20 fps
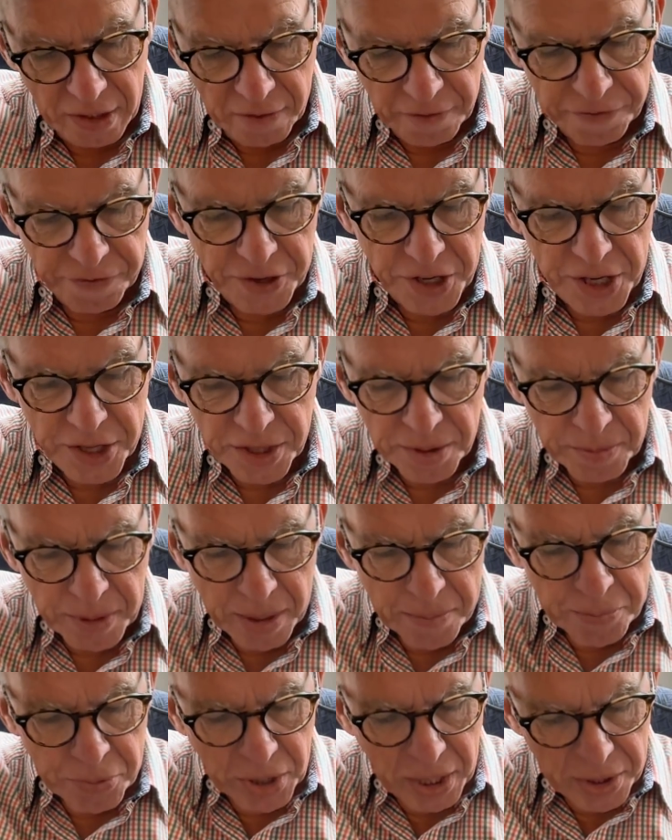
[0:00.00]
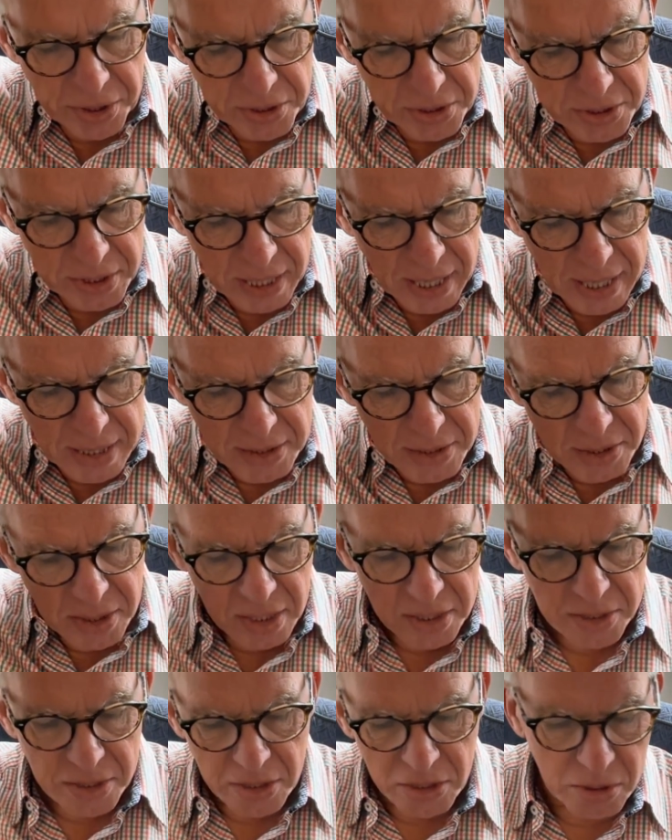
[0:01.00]
Further, my brothers and
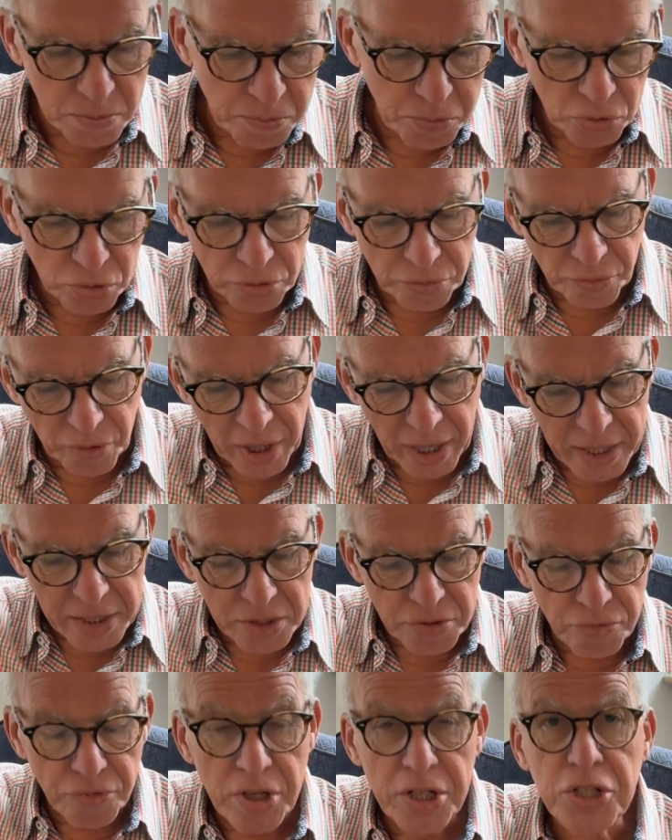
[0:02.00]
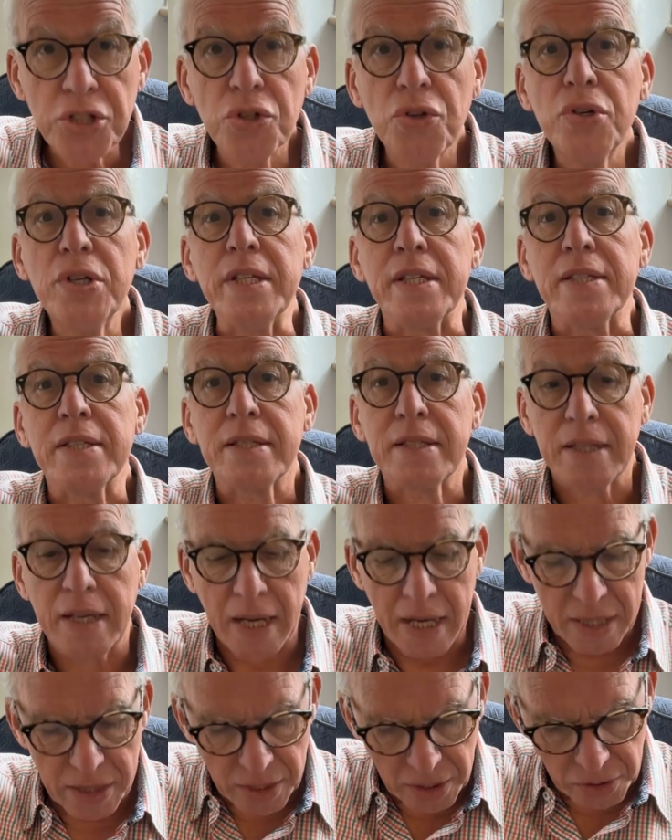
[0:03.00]
sisters, Paul writes, rejoice
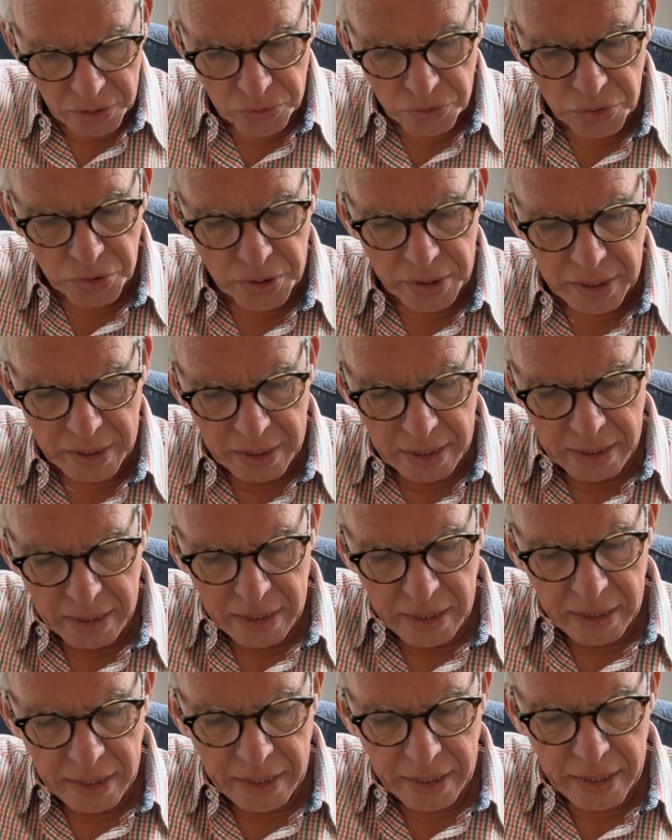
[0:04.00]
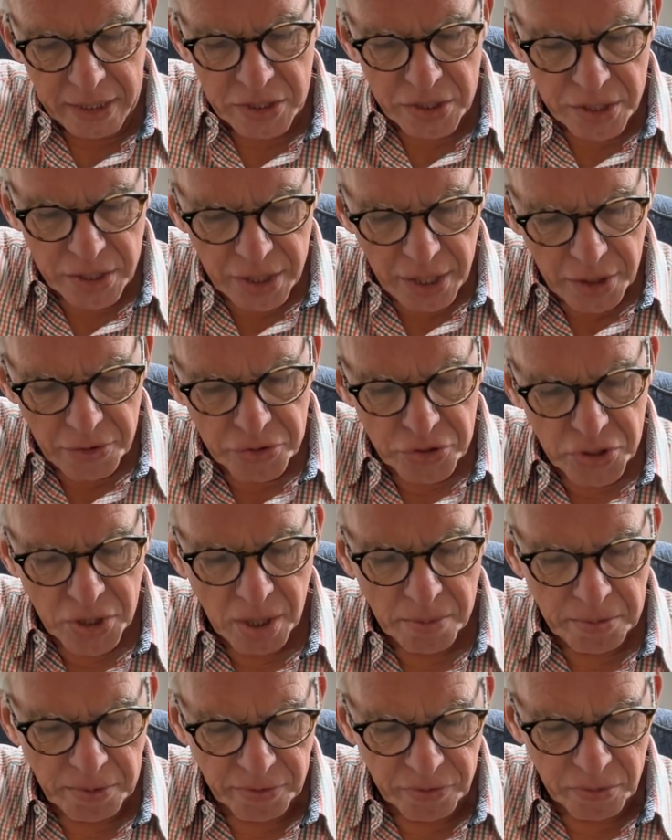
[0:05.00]
in the Lord. It is no
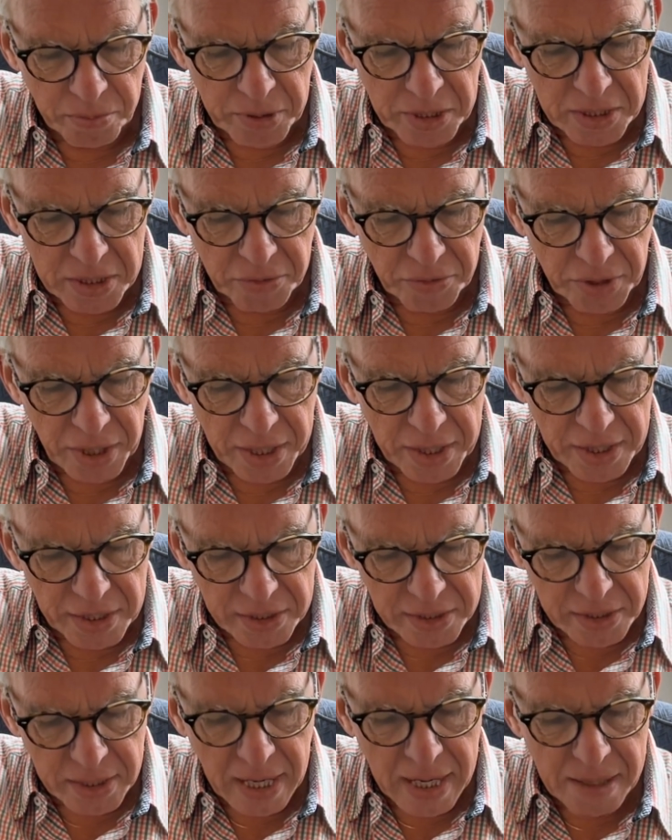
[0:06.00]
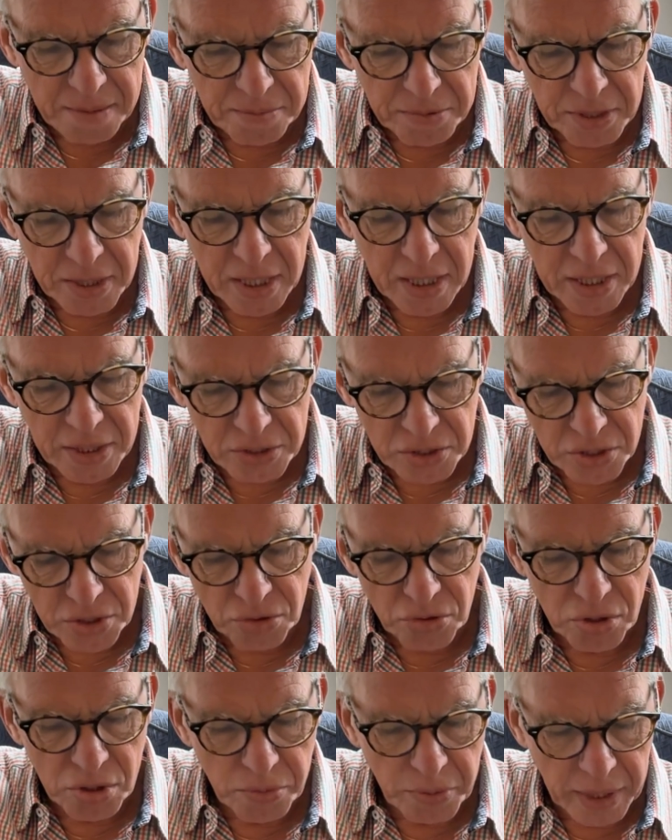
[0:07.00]
trouble for me to write the same things to
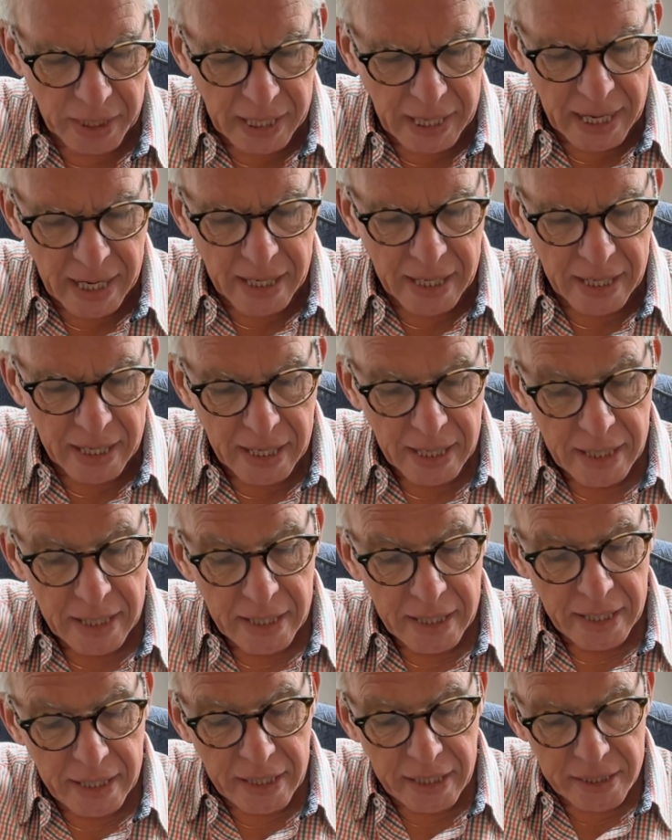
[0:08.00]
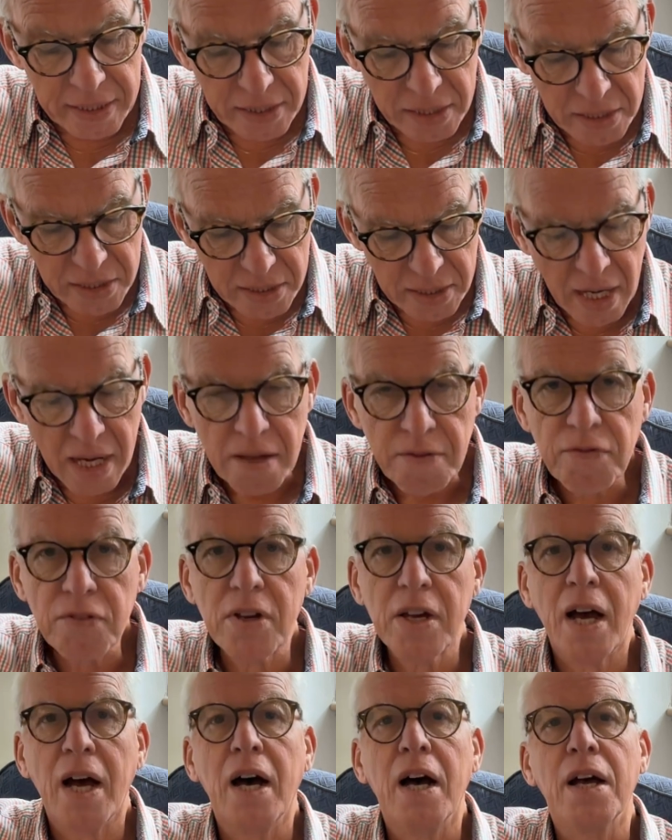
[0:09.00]
you again. It is a
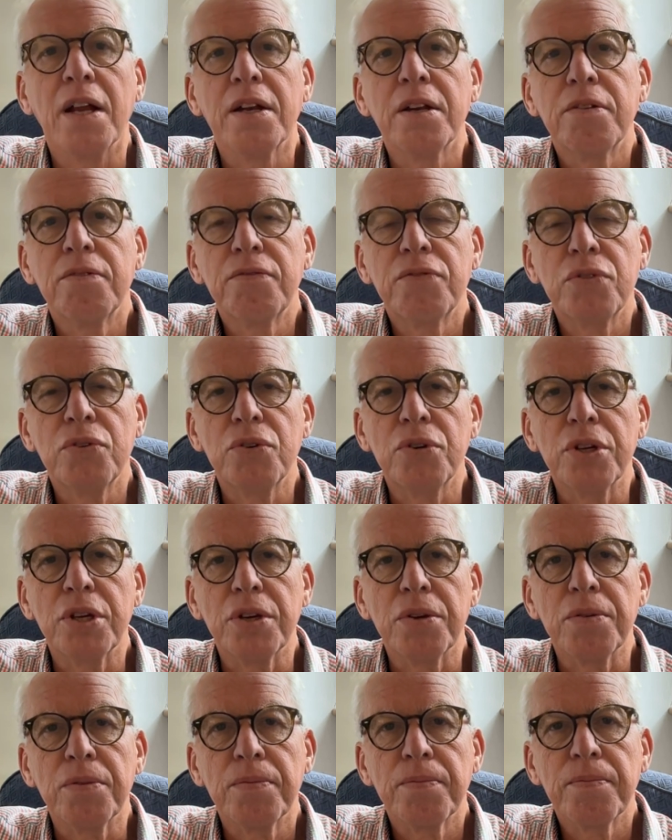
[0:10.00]
safeguard for you.